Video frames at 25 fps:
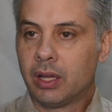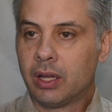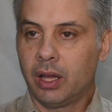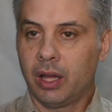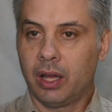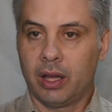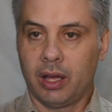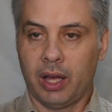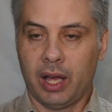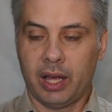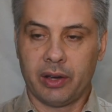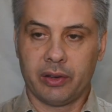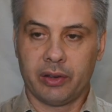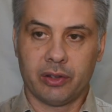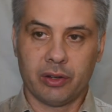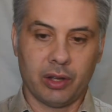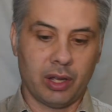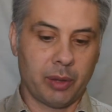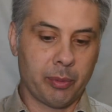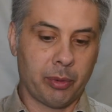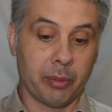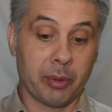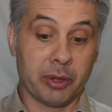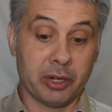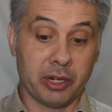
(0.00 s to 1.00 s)
and to
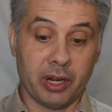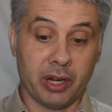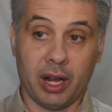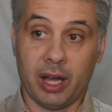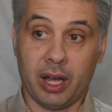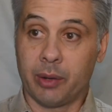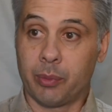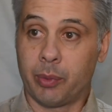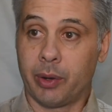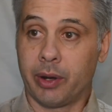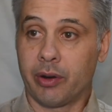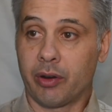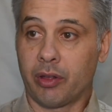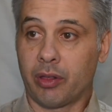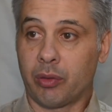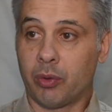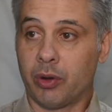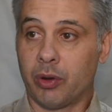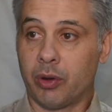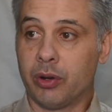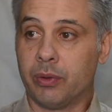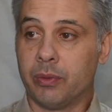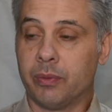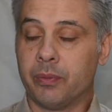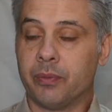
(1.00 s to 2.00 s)
implement in hardware as
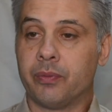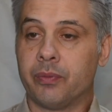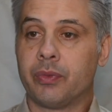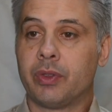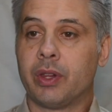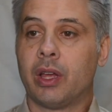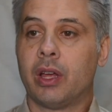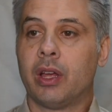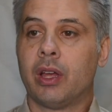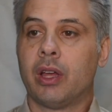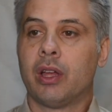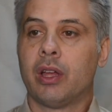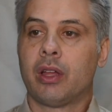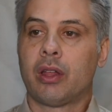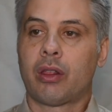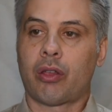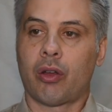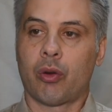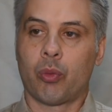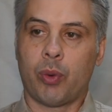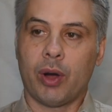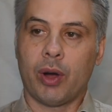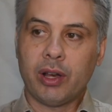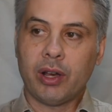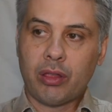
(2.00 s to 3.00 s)
well.
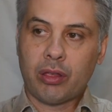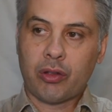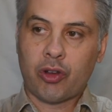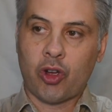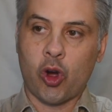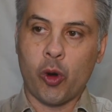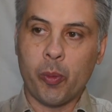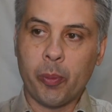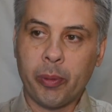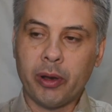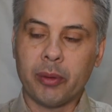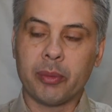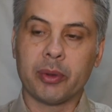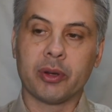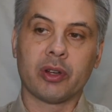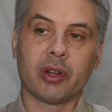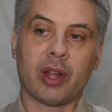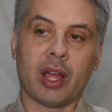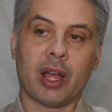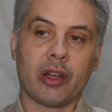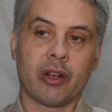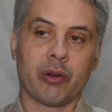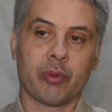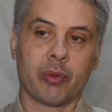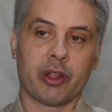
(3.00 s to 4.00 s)
So ones
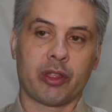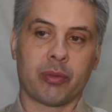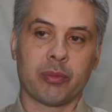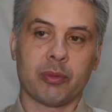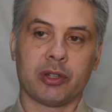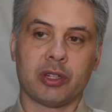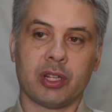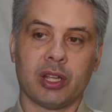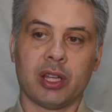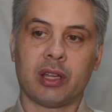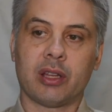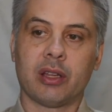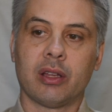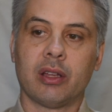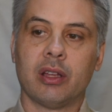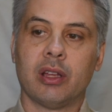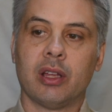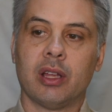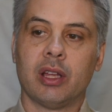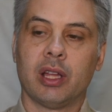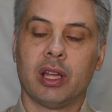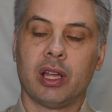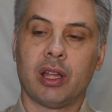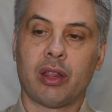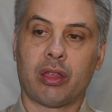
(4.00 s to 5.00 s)
complement arithmetic
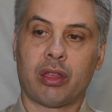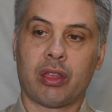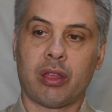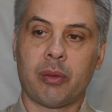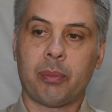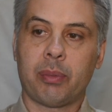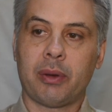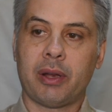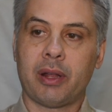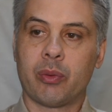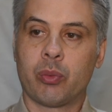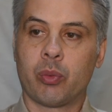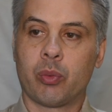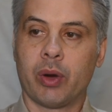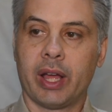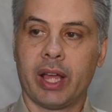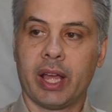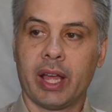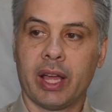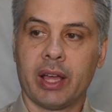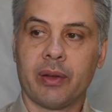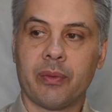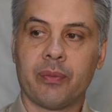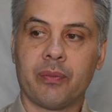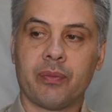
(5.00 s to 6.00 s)
is simply
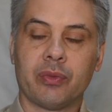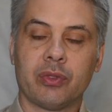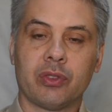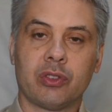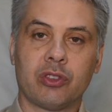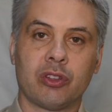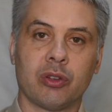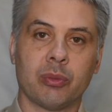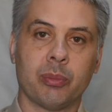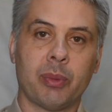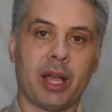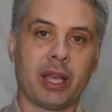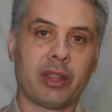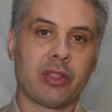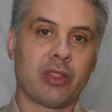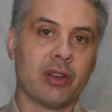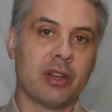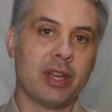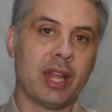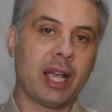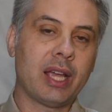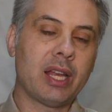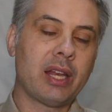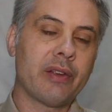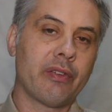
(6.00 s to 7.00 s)
where, to make the
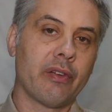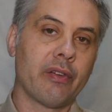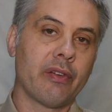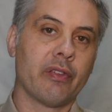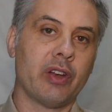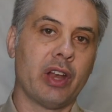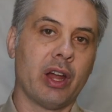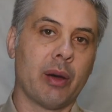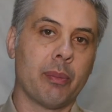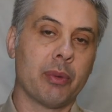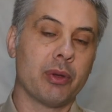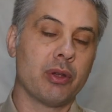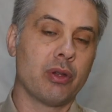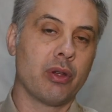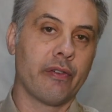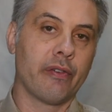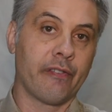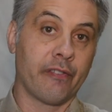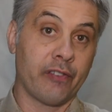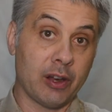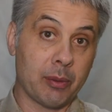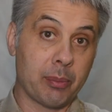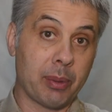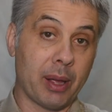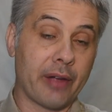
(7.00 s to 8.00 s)
negative of a number, you
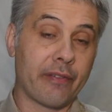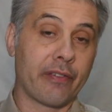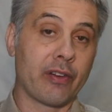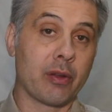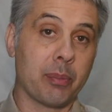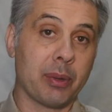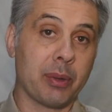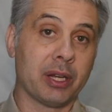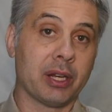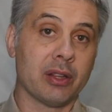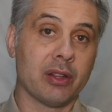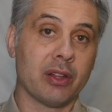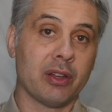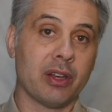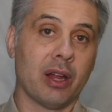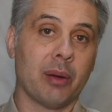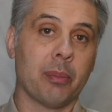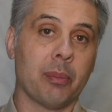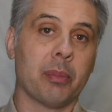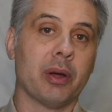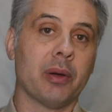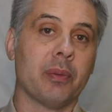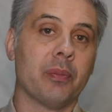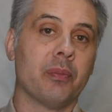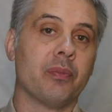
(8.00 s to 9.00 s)
flip every bit in the
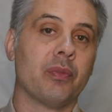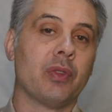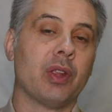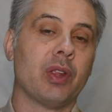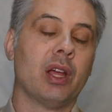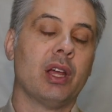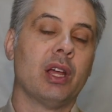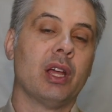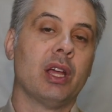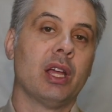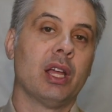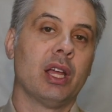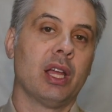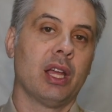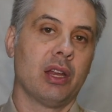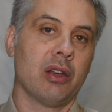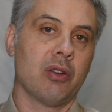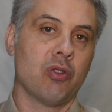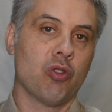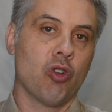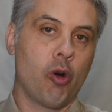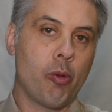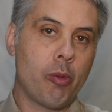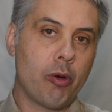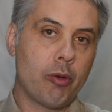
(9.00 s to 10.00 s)
number.
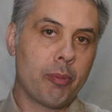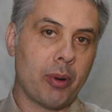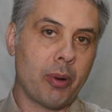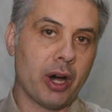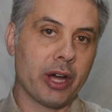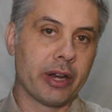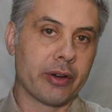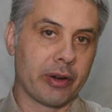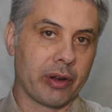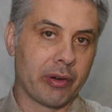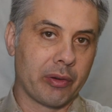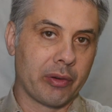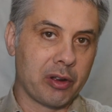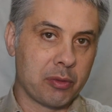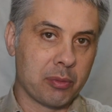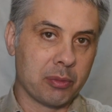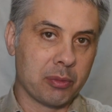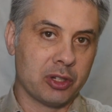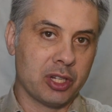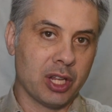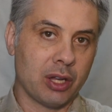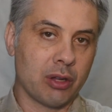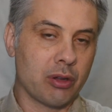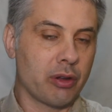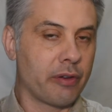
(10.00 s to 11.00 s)
In normal binary
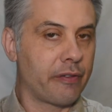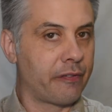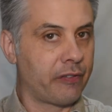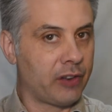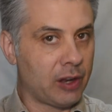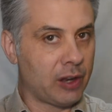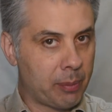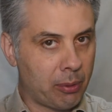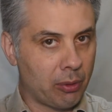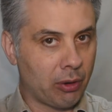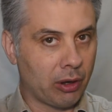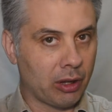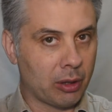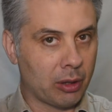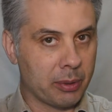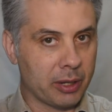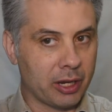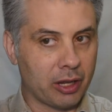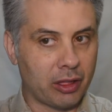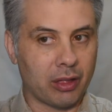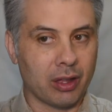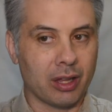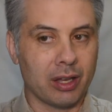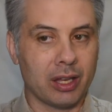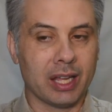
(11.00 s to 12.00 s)
arithmetic, you flip all of the
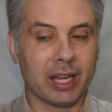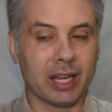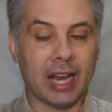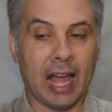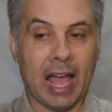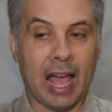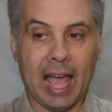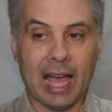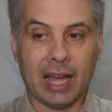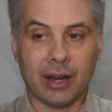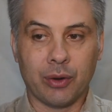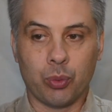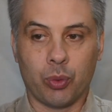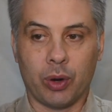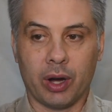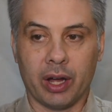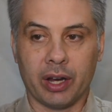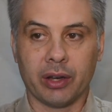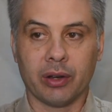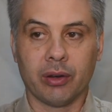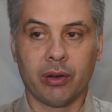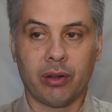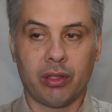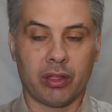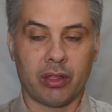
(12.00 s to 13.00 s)
bits and then add
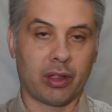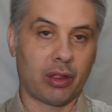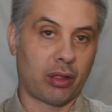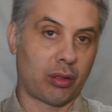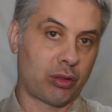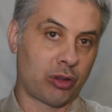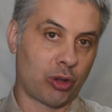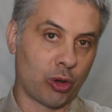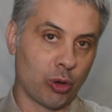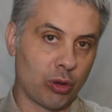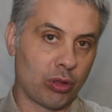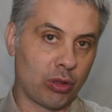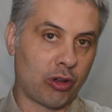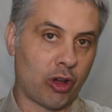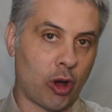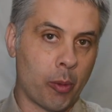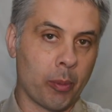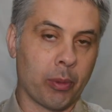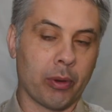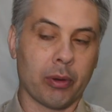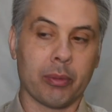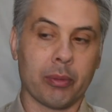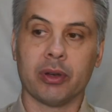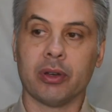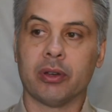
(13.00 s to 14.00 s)
1, so that's 2's
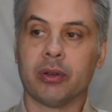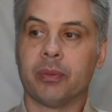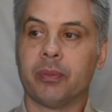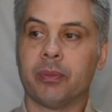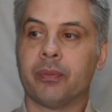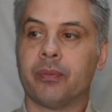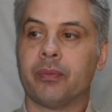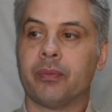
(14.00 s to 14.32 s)
complement.